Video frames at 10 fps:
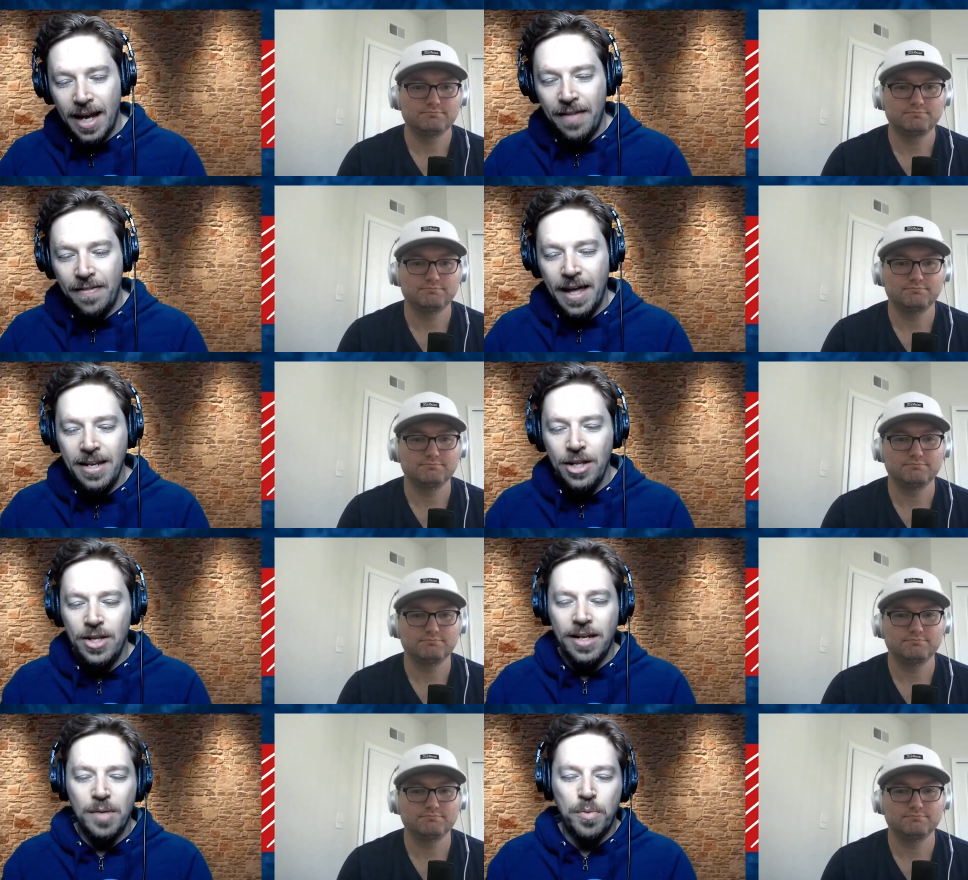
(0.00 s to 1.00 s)
Speaker 1: and then you
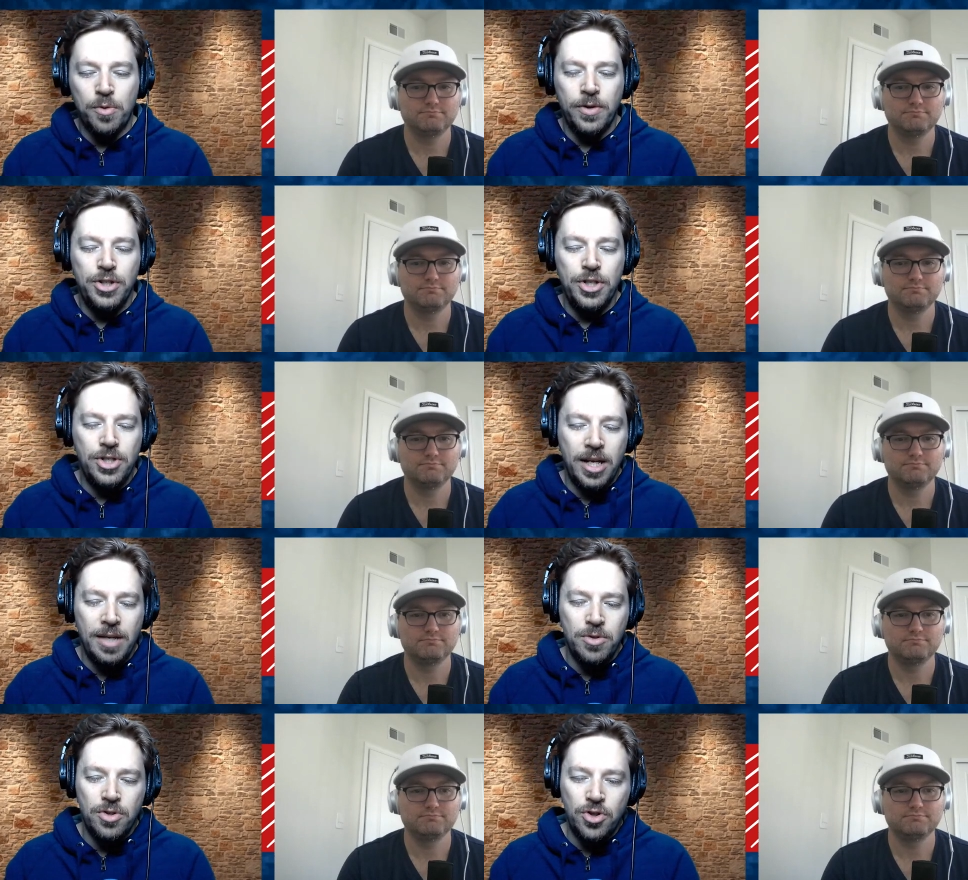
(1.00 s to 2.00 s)
end up with Richie
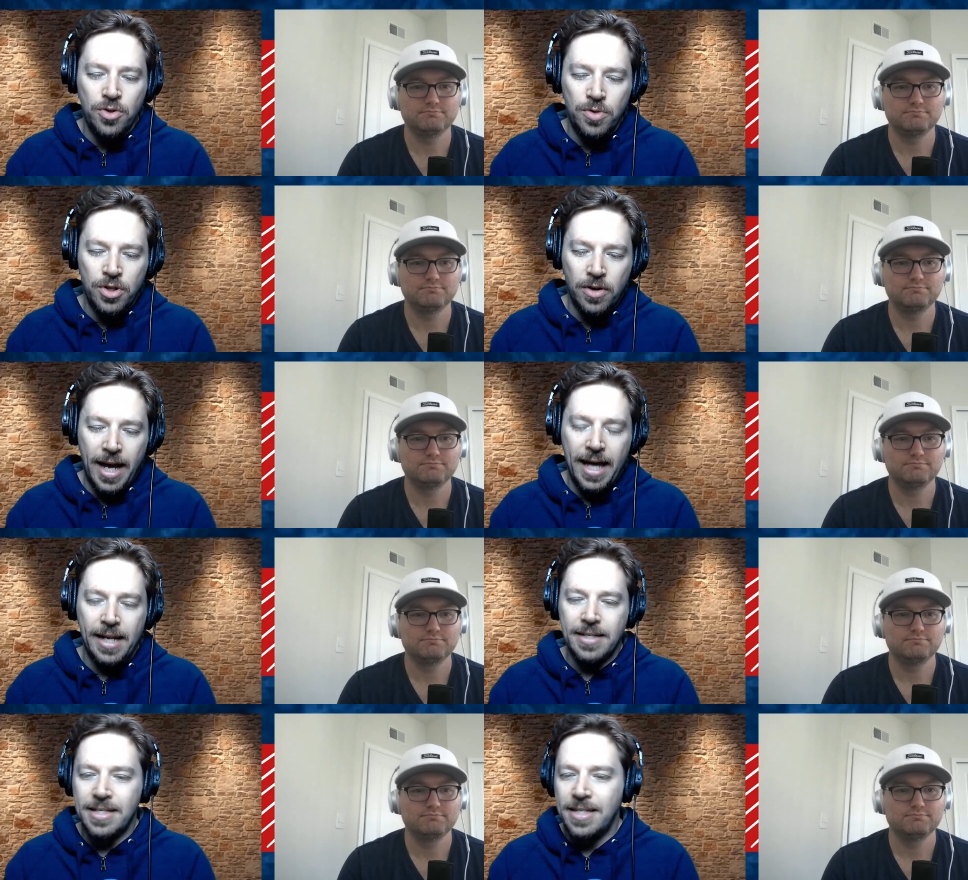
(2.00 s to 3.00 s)
James Jr. at
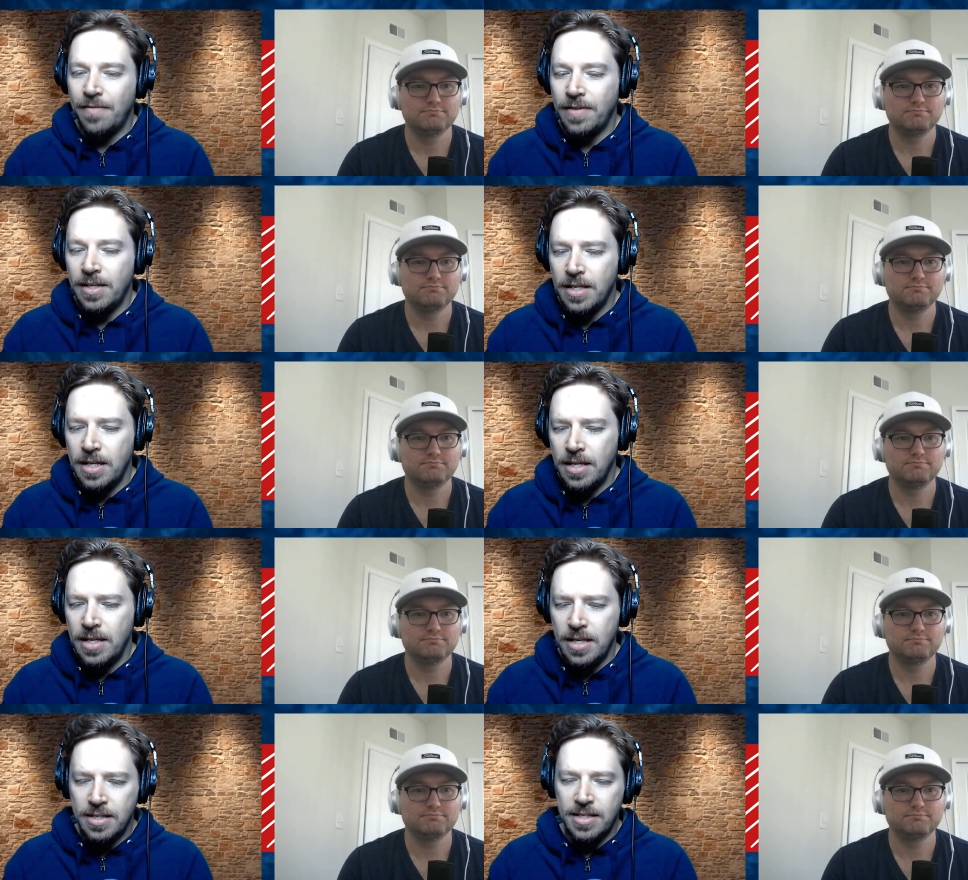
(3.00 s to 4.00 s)
a
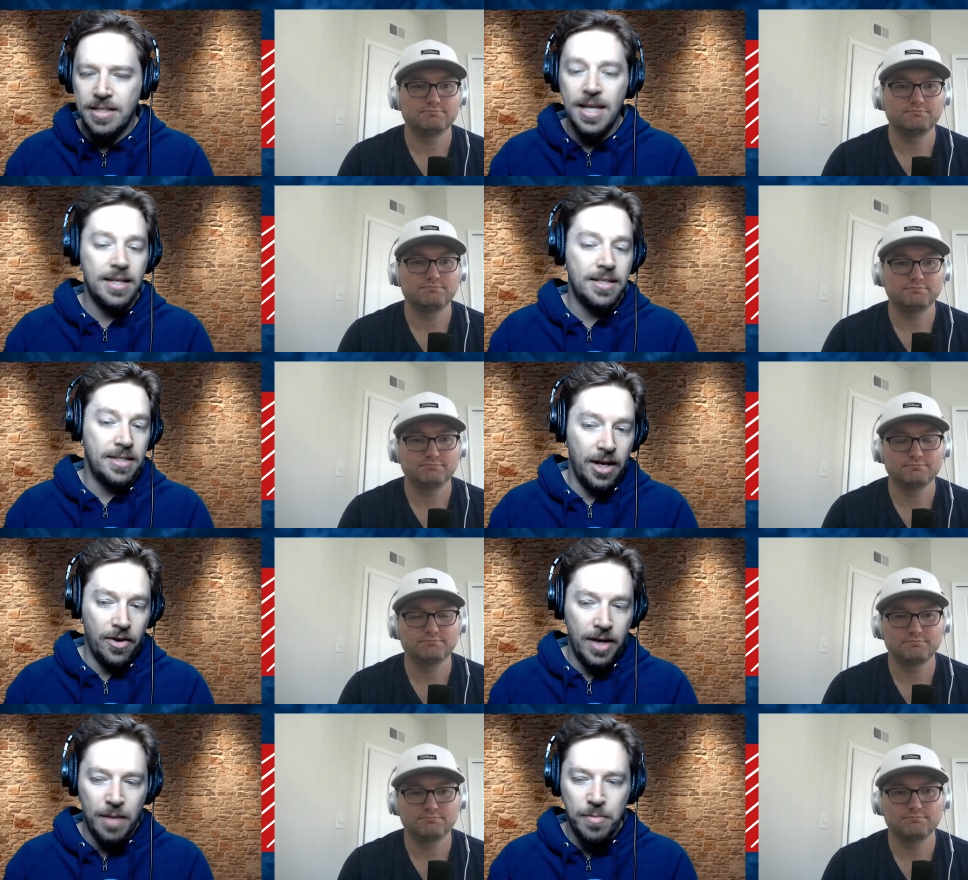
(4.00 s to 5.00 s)
76 there.
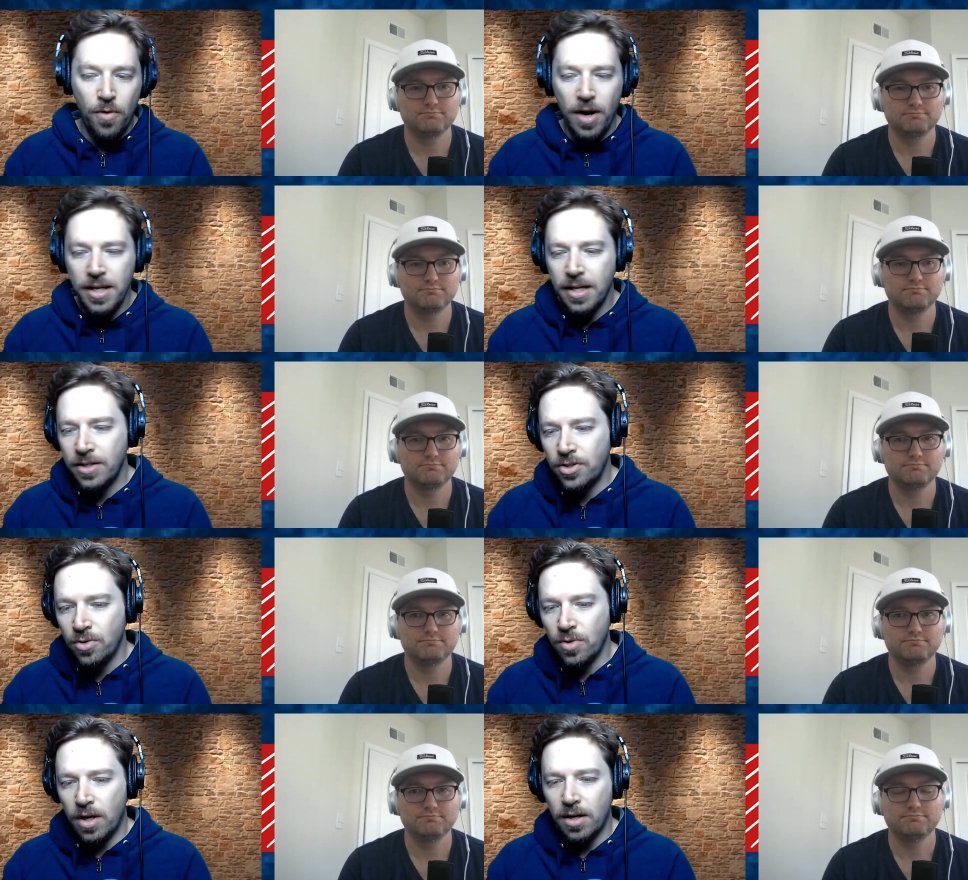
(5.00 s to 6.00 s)
Now, before I get
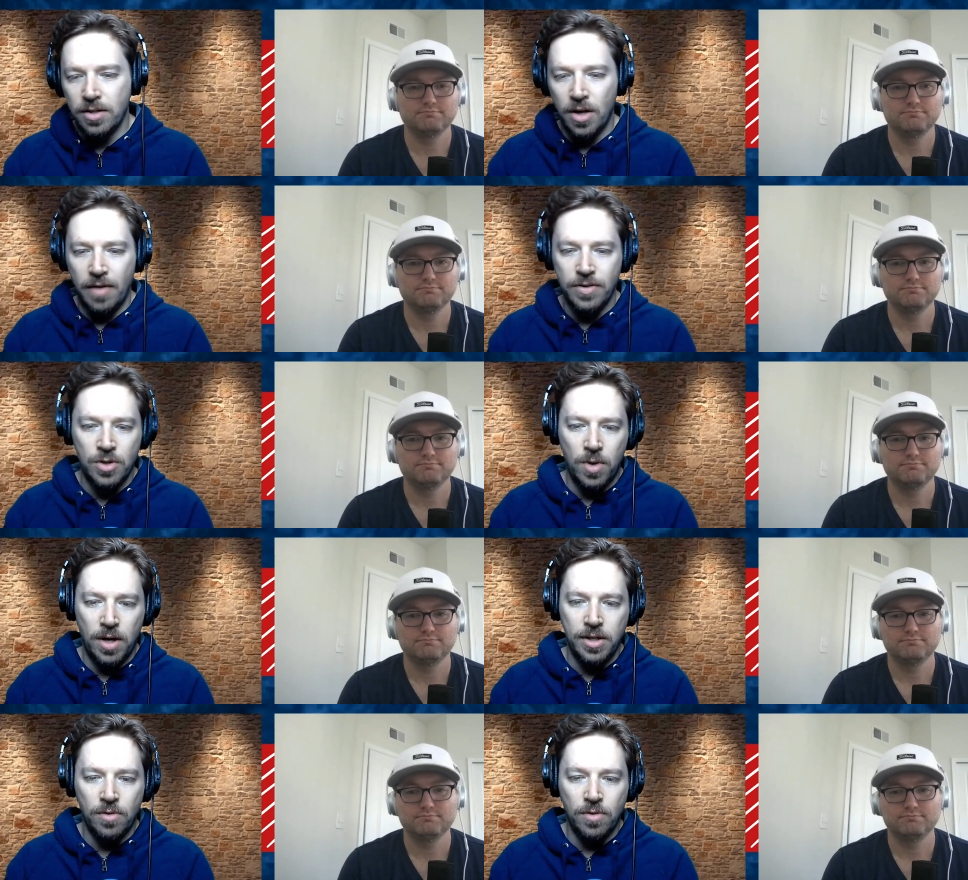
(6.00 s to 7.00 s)
into, uh, you know, obviously
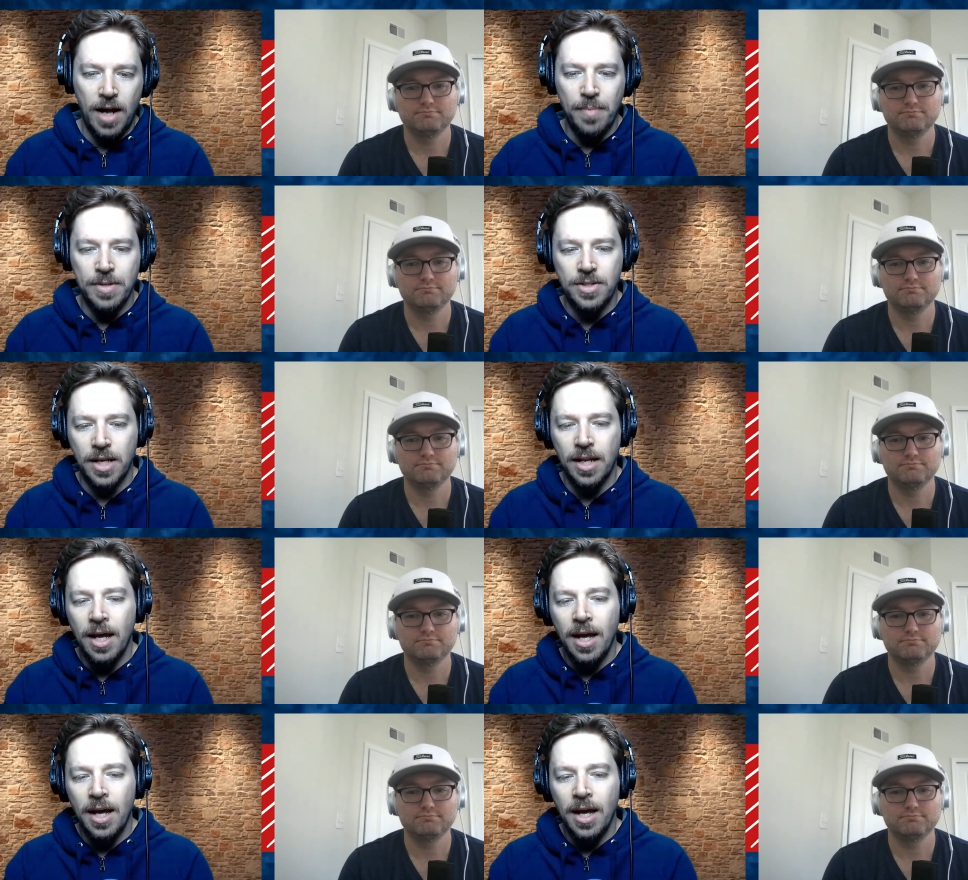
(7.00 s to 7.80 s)
Wan'Dale Robinson,